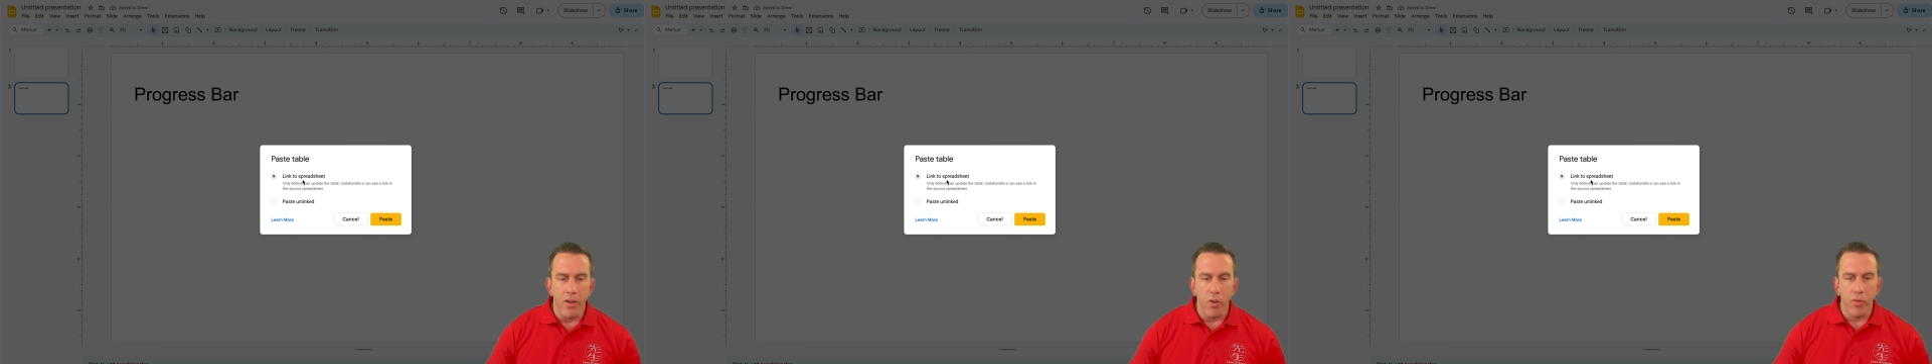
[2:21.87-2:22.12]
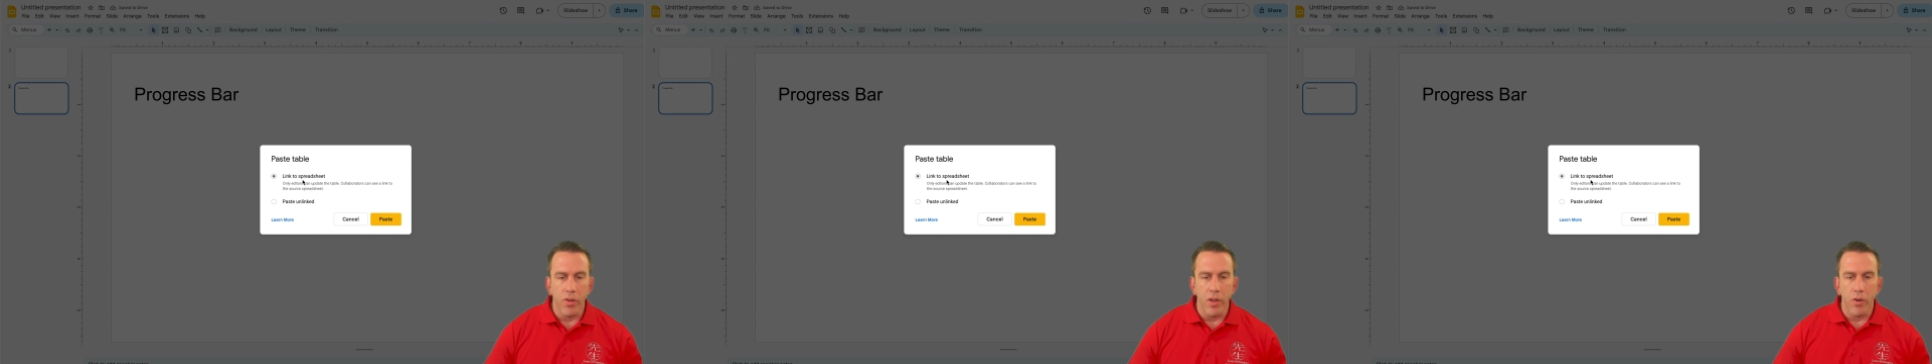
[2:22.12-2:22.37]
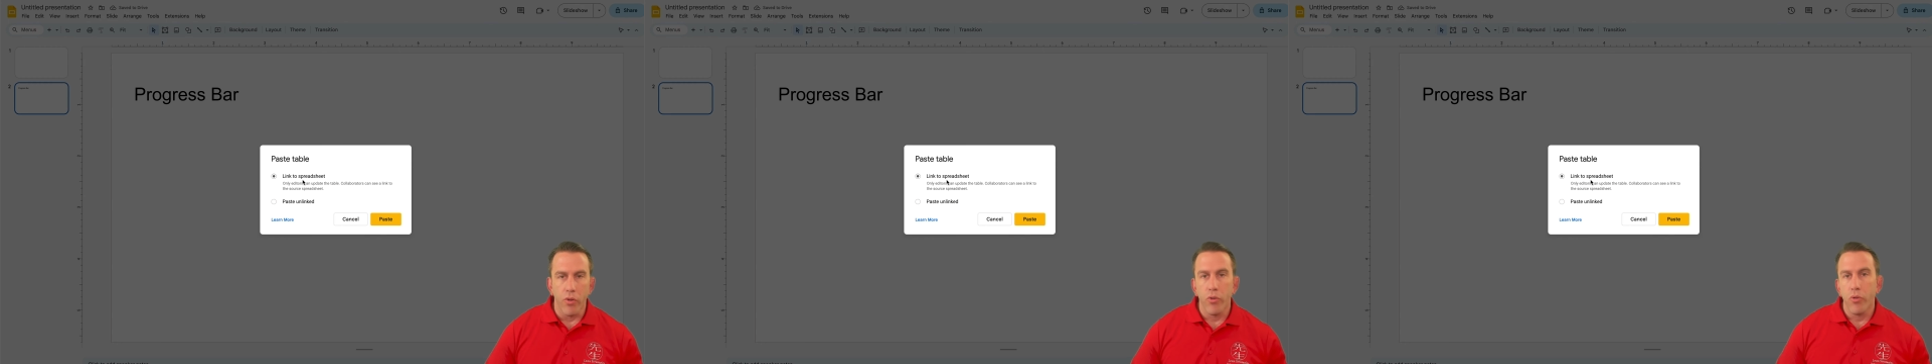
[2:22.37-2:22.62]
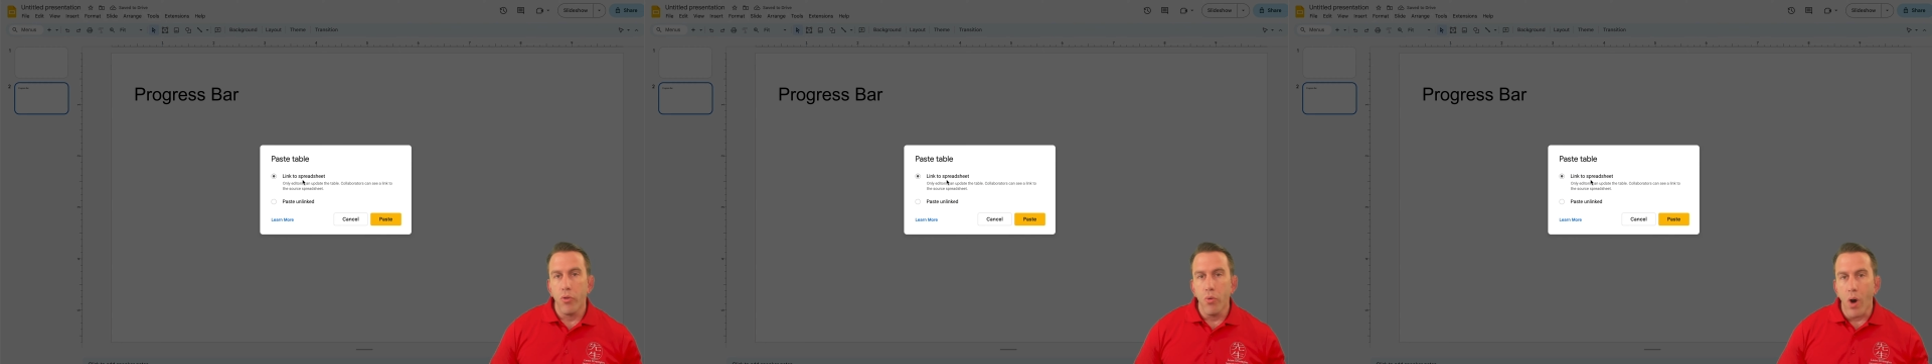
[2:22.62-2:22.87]
And you'll see there's
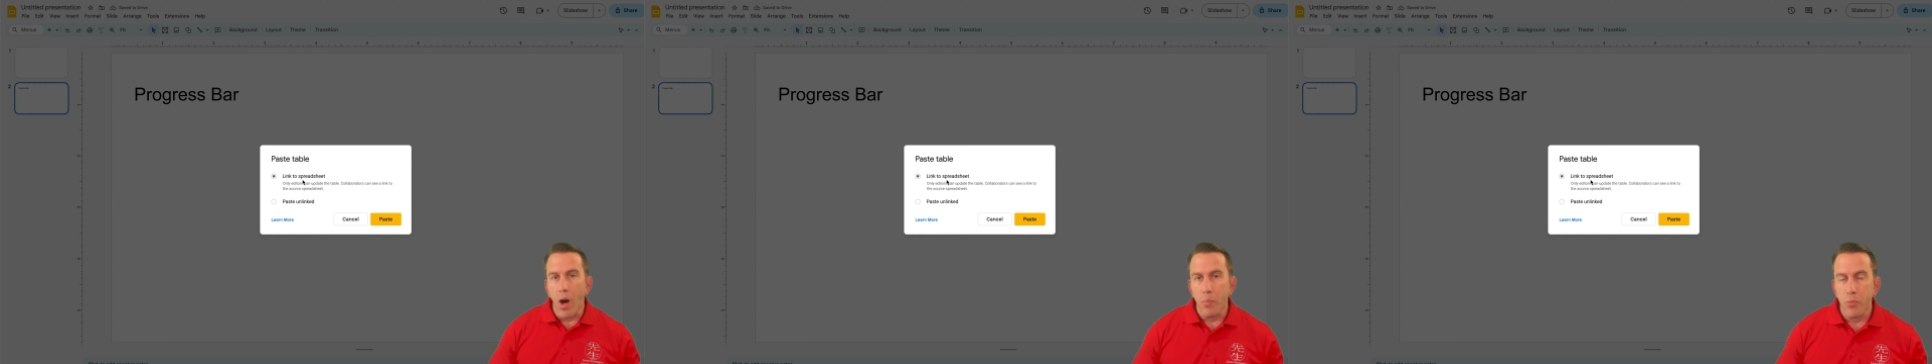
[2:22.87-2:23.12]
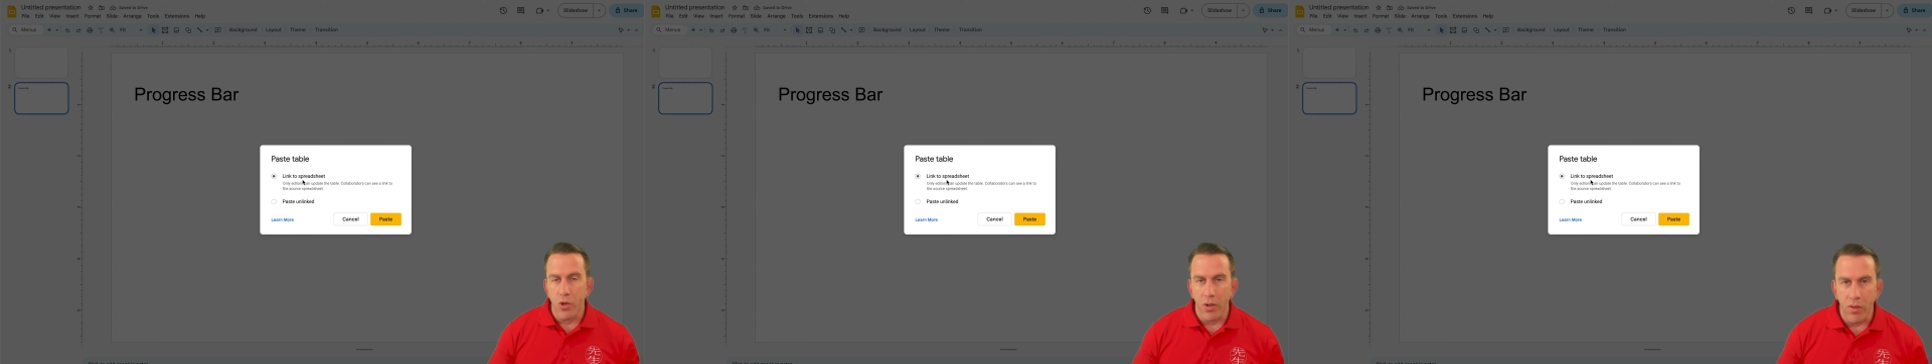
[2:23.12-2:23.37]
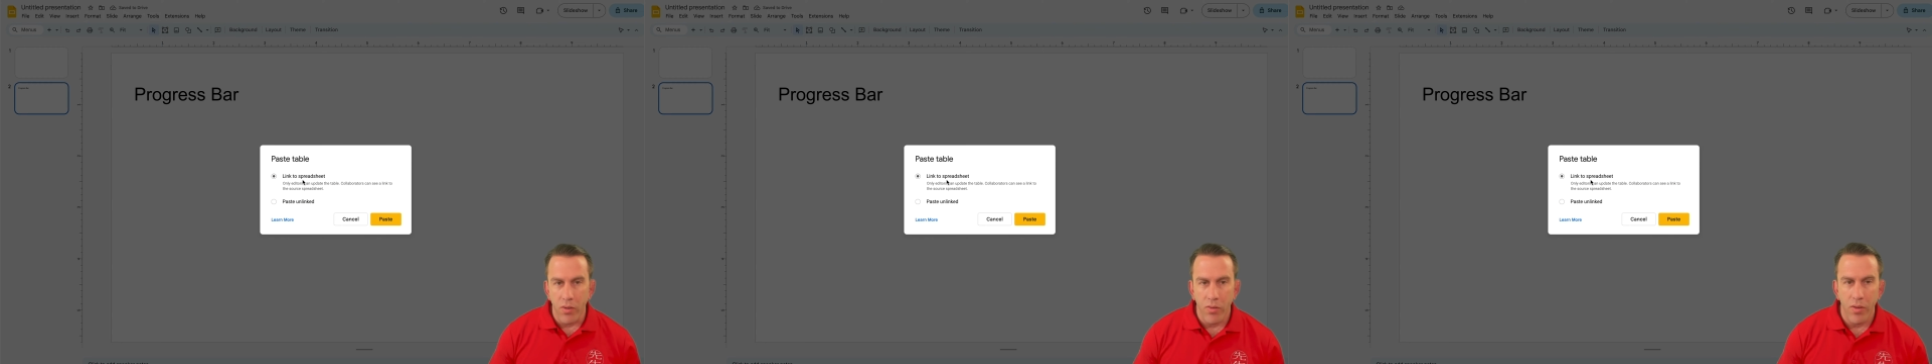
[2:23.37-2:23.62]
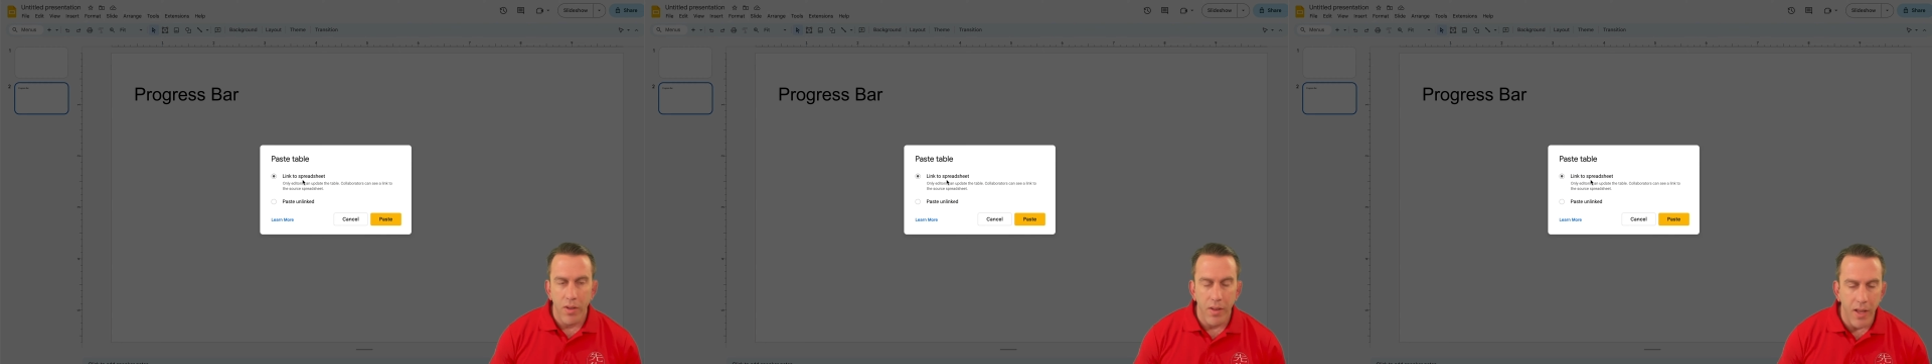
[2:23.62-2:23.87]
two
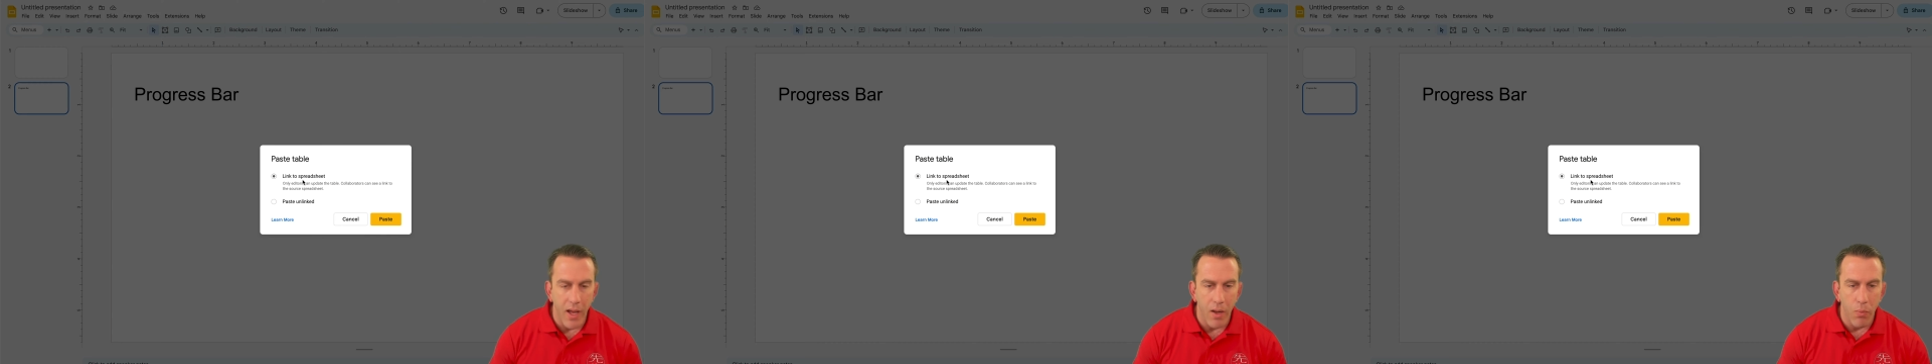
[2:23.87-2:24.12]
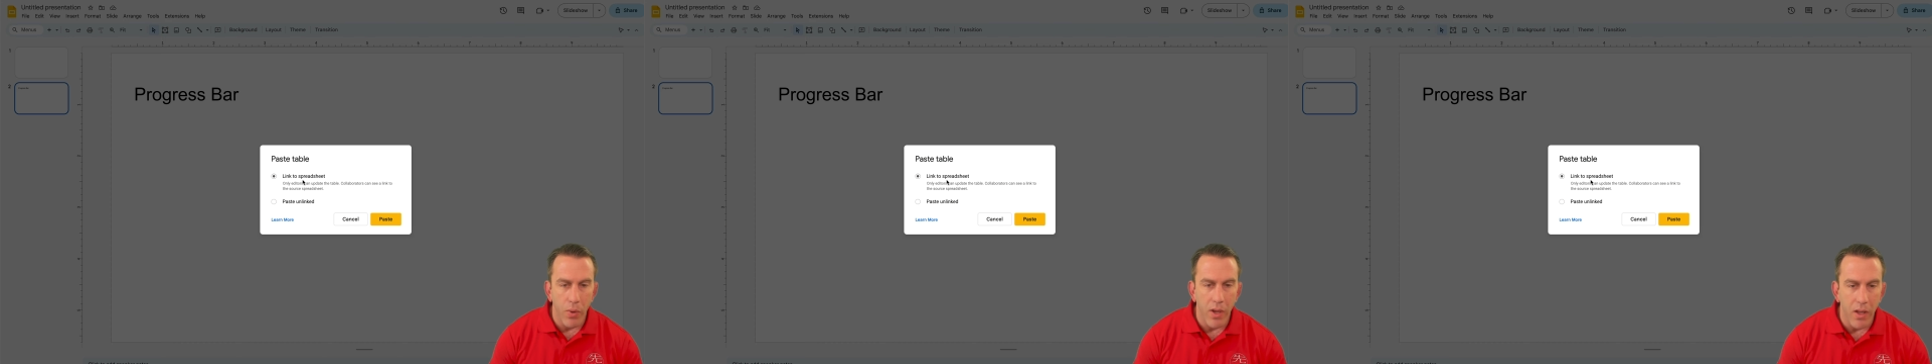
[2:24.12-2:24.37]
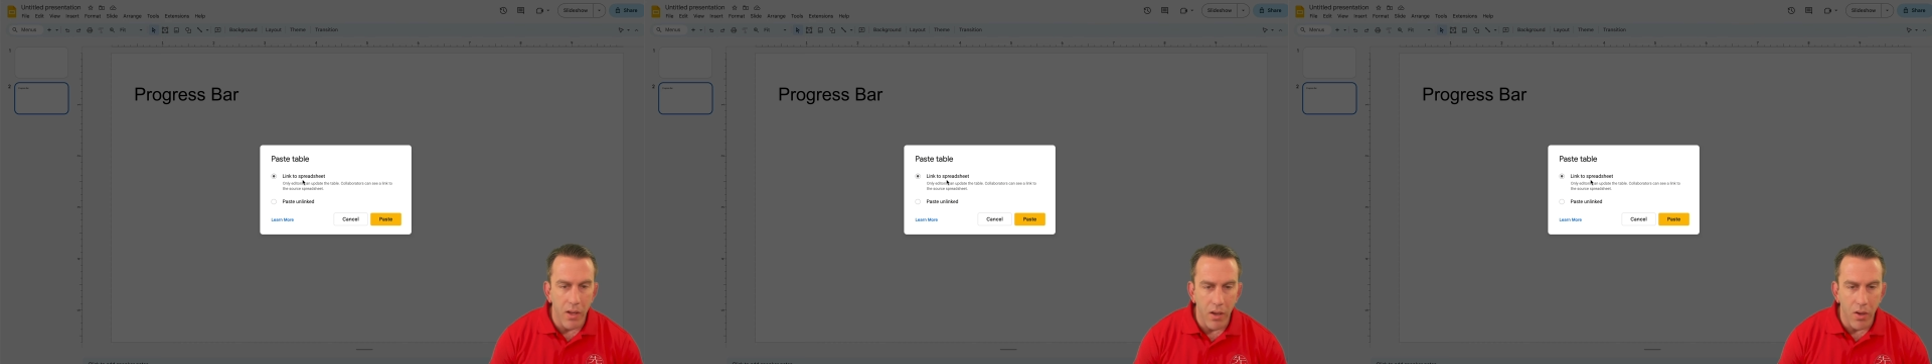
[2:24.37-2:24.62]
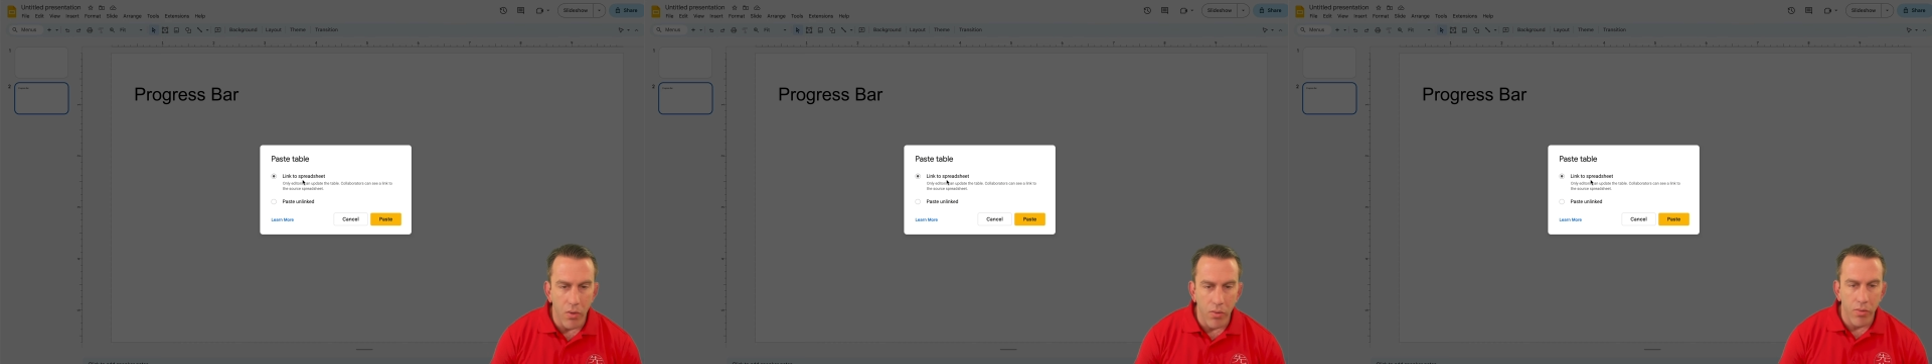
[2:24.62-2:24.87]
options that we can
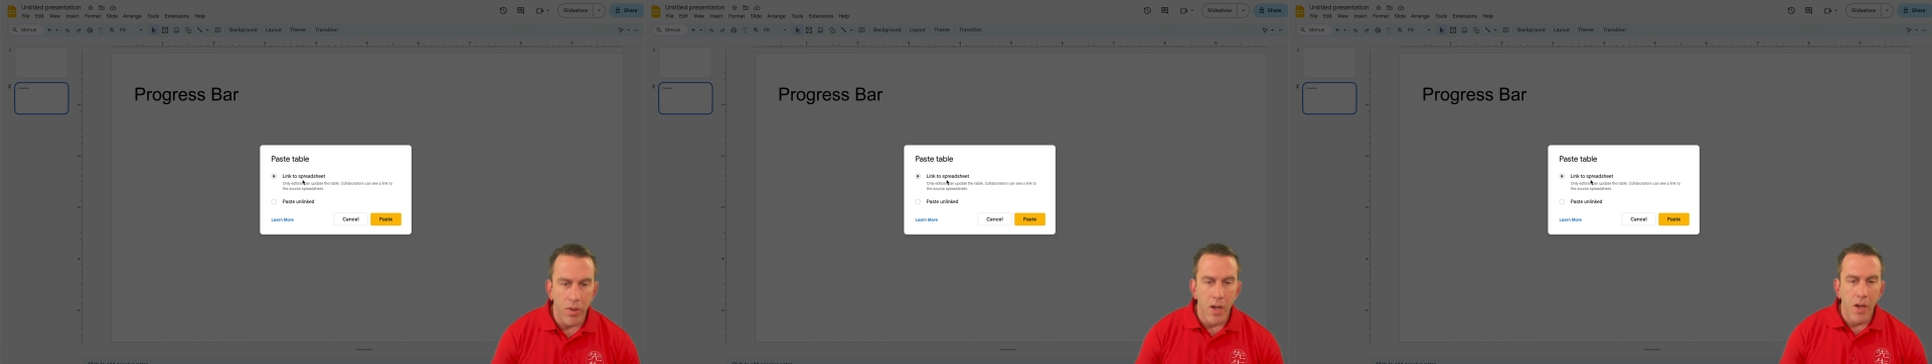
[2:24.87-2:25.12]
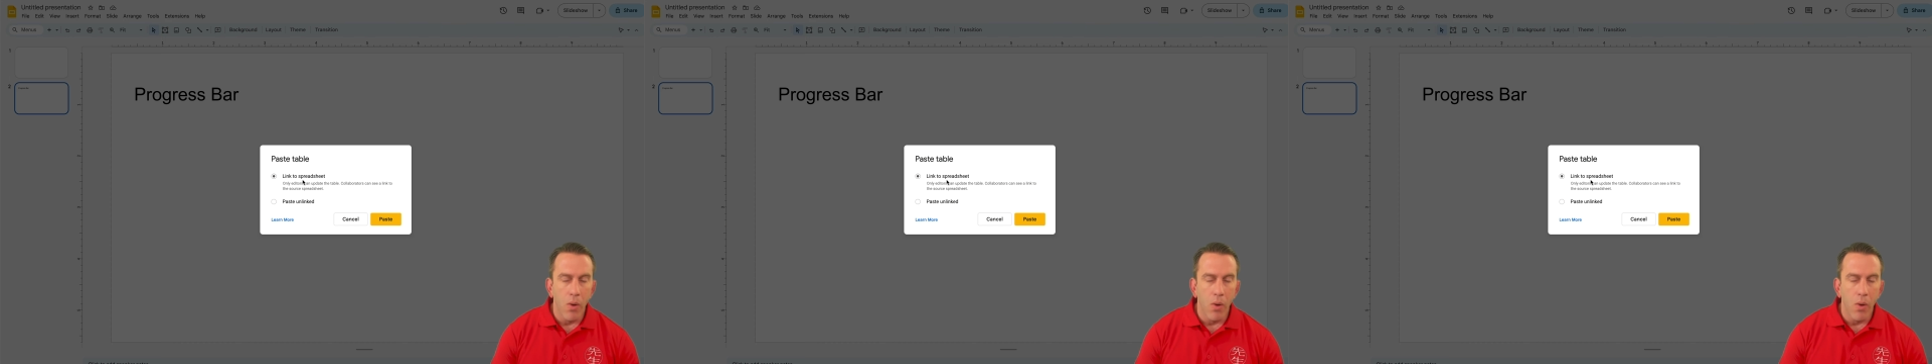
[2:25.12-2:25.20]
use.